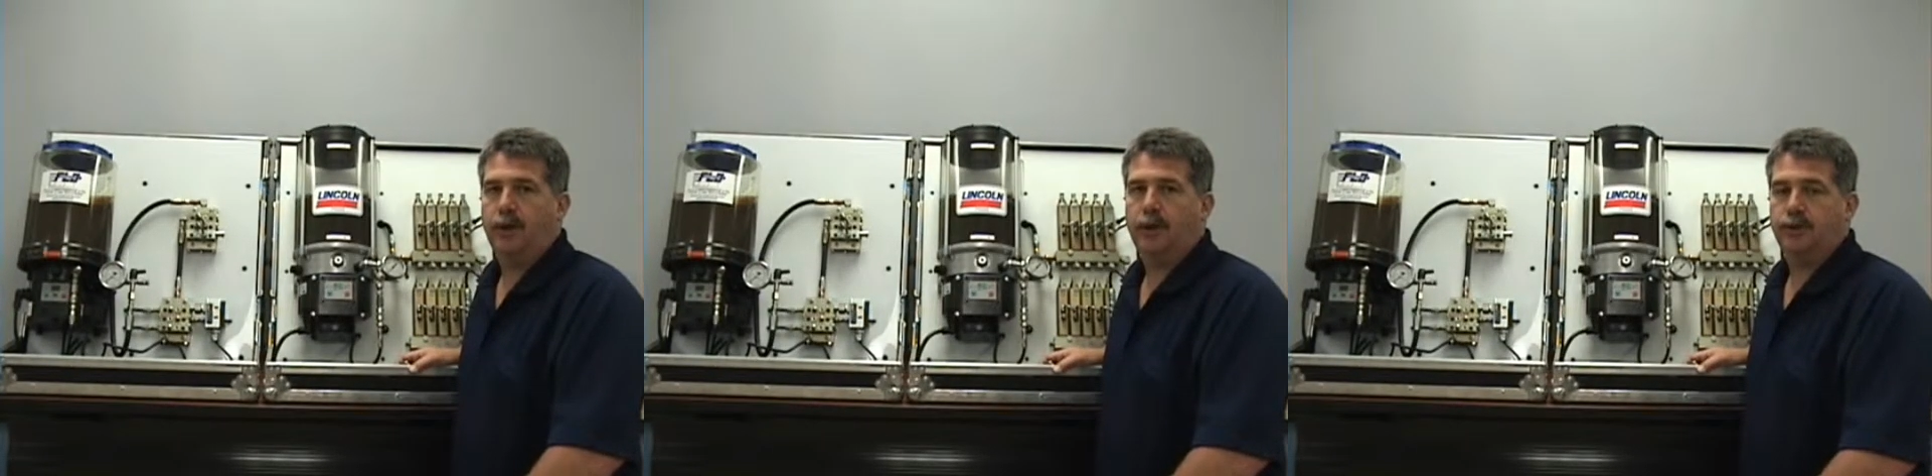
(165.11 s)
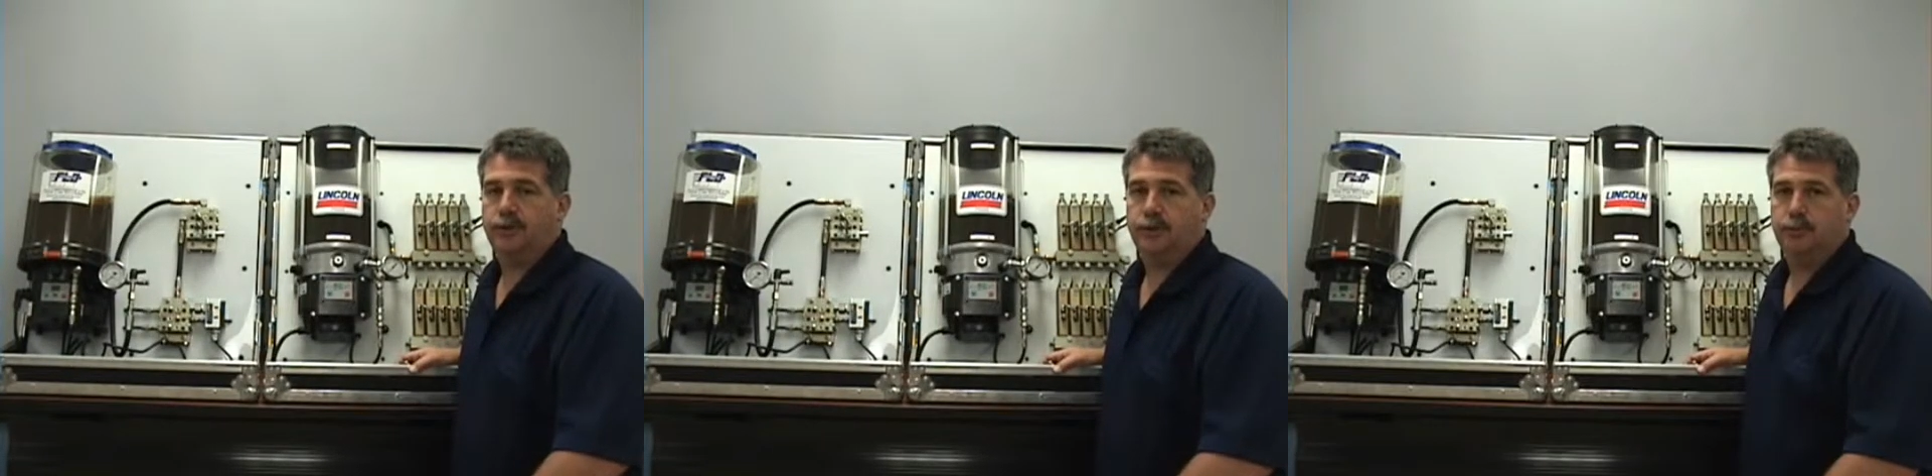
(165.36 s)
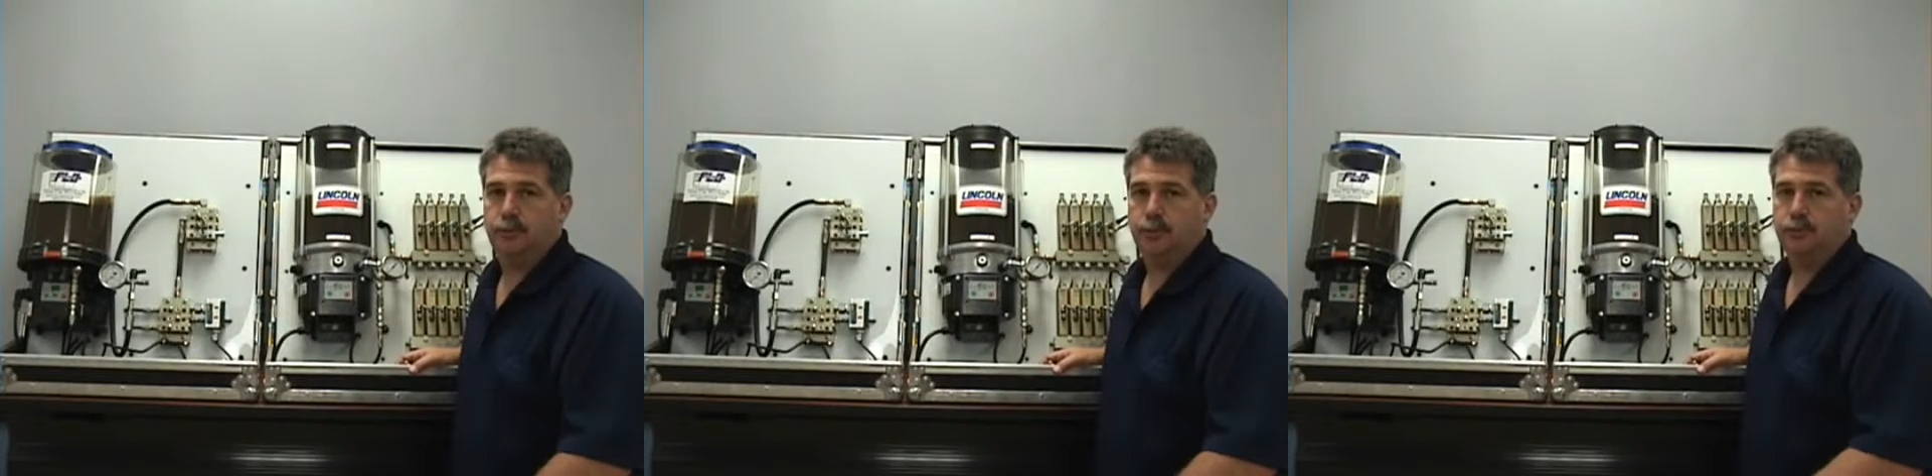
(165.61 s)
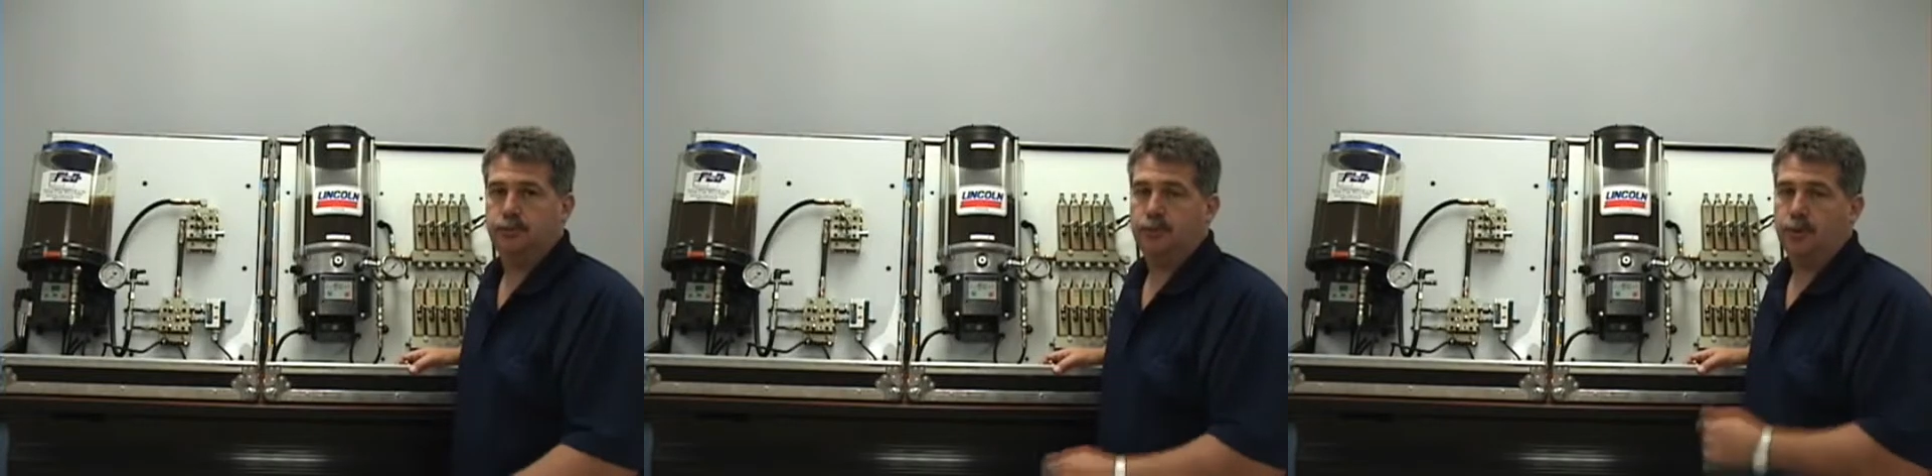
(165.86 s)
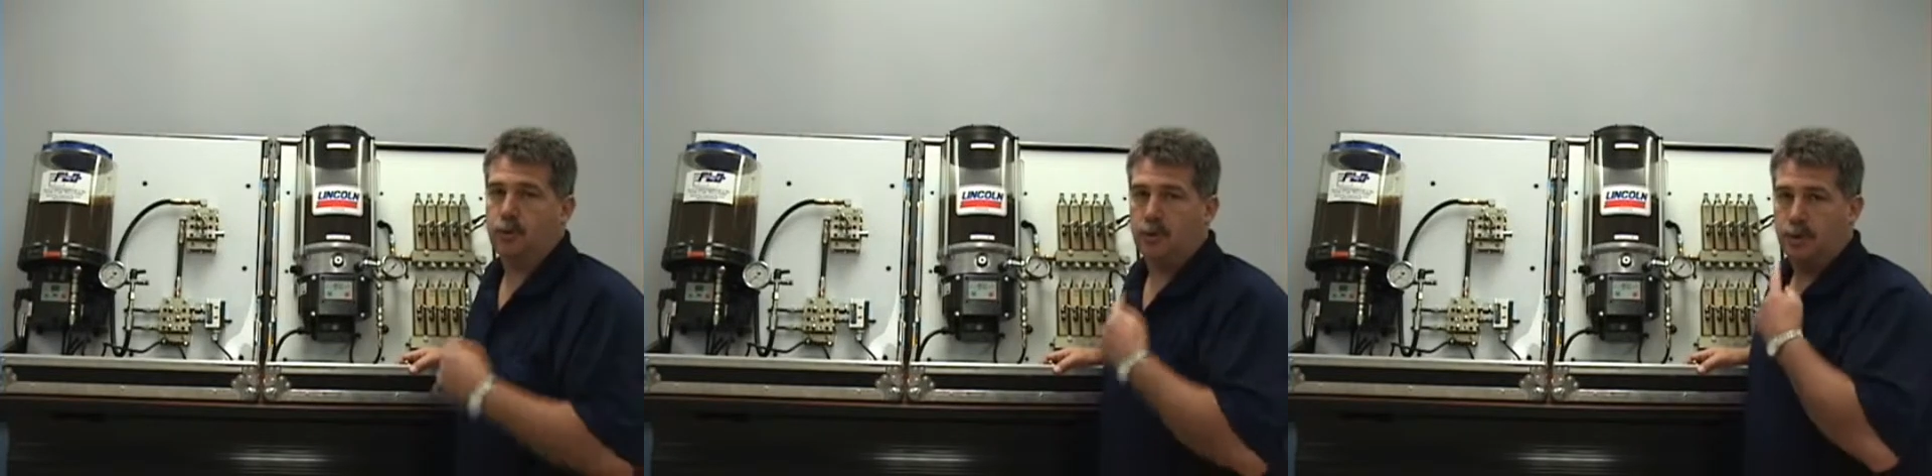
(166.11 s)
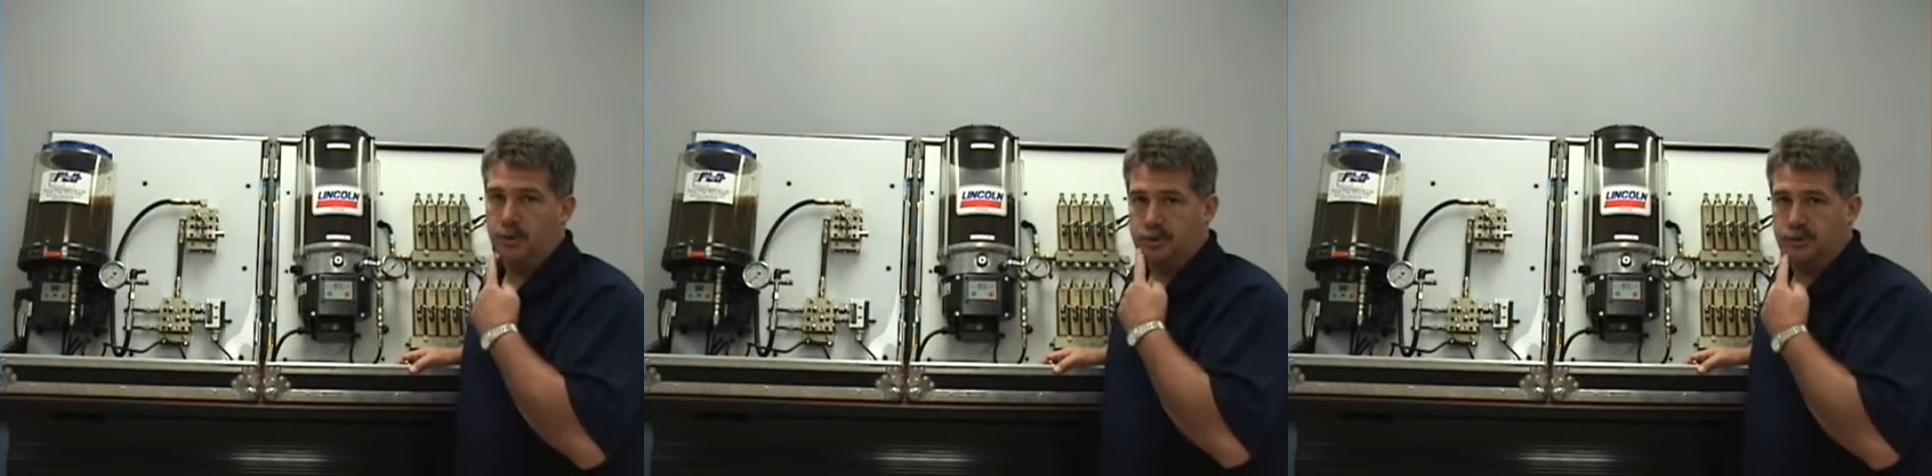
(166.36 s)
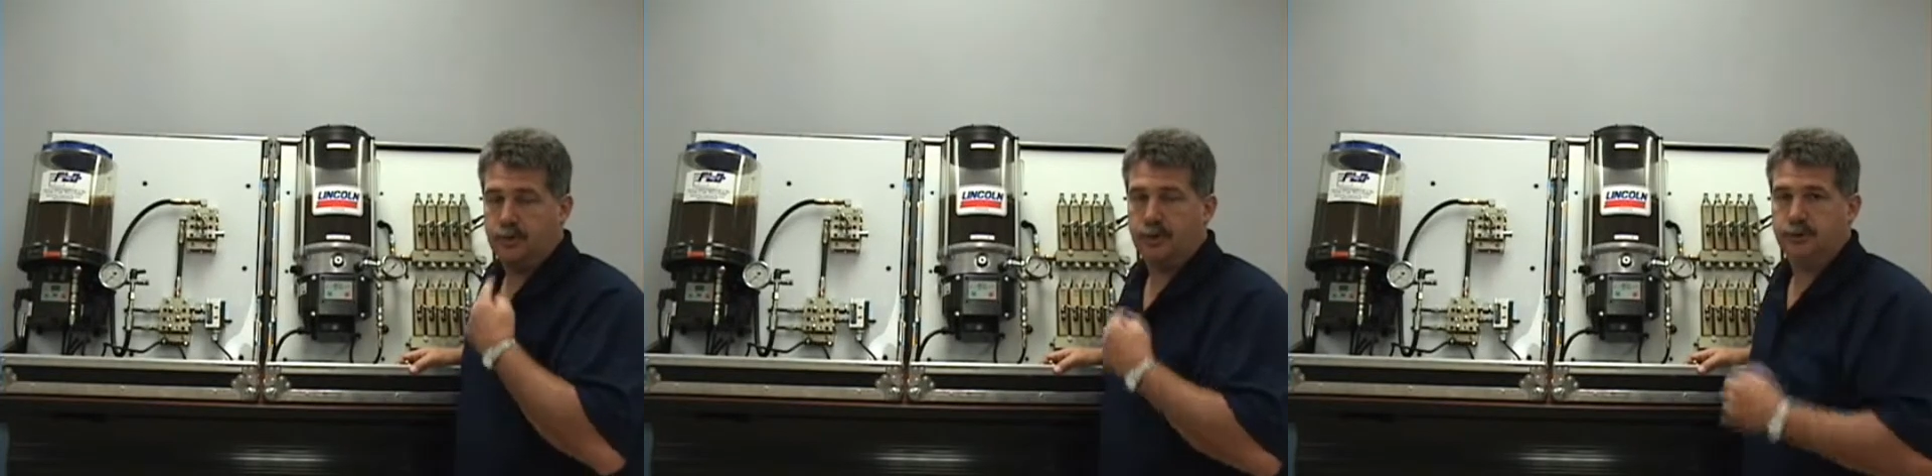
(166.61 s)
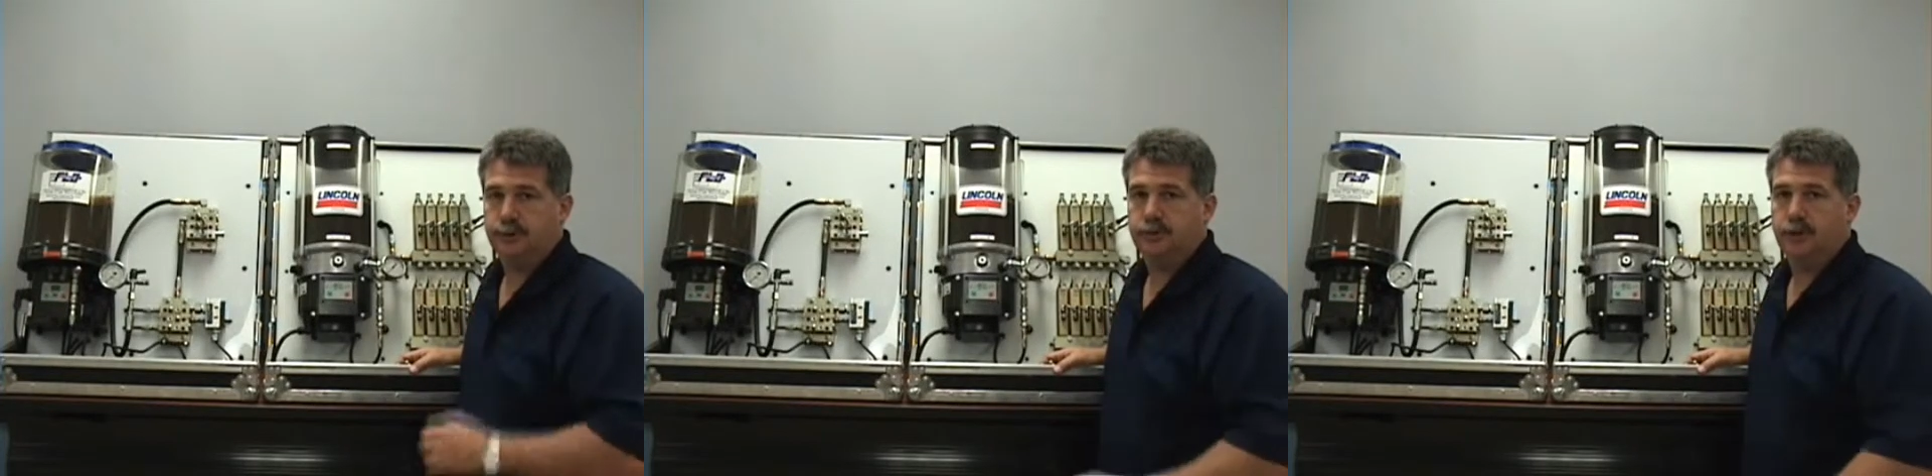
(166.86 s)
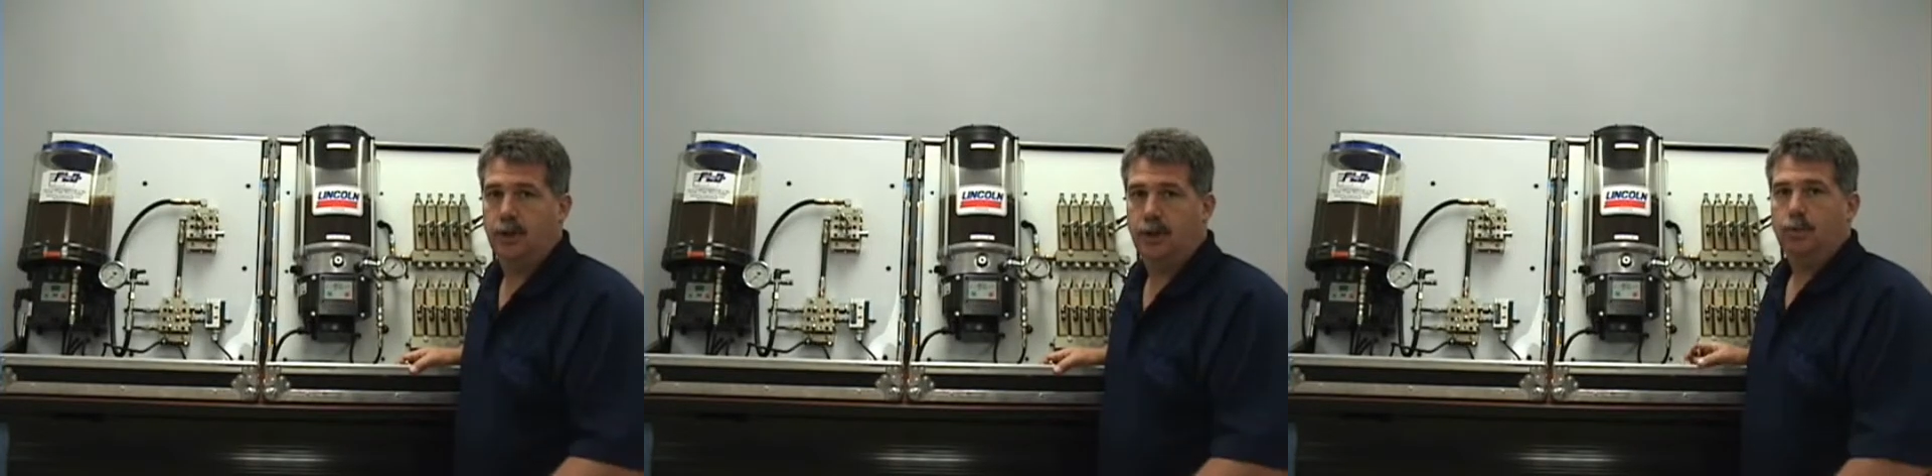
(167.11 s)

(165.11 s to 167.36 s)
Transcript: onto the booms or your structures